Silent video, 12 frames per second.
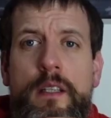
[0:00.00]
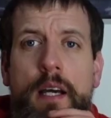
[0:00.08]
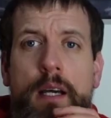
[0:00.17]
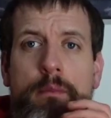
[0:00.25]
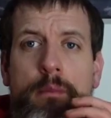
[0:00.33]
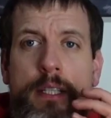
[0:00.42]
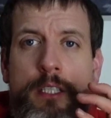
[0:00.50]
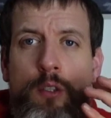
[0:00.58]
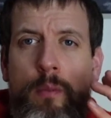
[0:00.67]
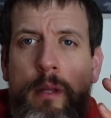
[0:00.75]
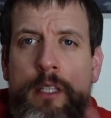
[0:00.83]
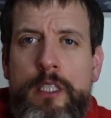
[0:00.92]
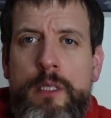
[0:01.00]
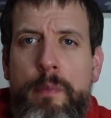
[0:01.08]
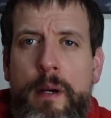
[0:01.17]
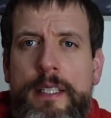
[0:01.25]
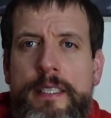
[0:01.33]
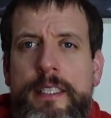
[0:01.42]
it's all about the
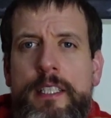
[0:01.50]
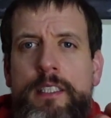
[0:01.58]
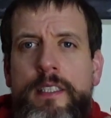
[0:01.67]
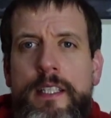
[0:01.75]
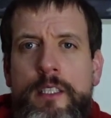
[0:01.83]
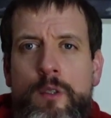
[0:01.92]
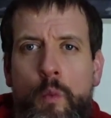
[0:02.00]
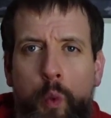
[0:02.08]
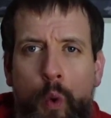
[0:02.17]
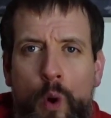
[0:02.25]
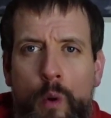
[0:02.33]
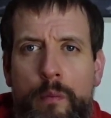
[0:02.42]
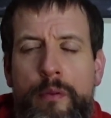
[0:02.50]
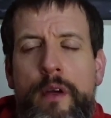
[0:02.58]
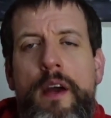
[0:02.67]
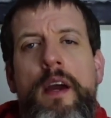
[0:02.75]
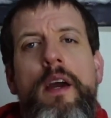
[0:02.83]
spiciness. It's the warmth.